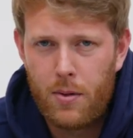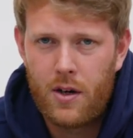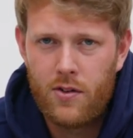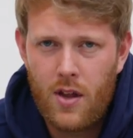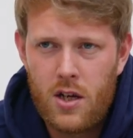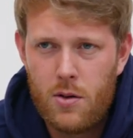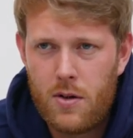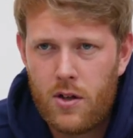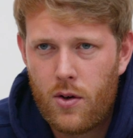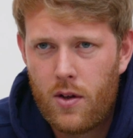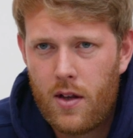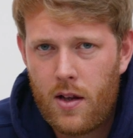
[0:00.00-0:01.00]
because then you'd be
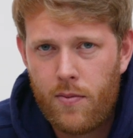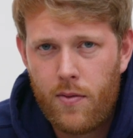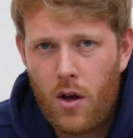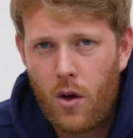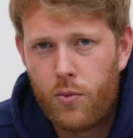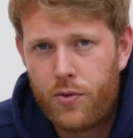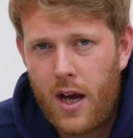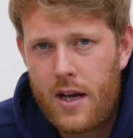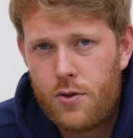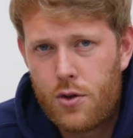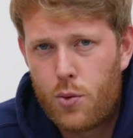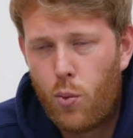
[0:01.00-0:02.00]
doing the old
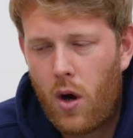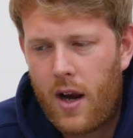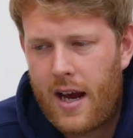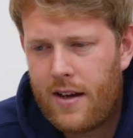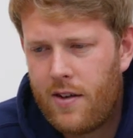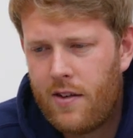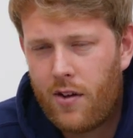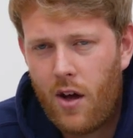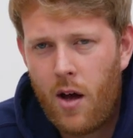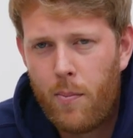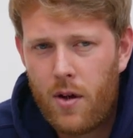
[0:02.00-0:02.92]
dangerous 180 turn.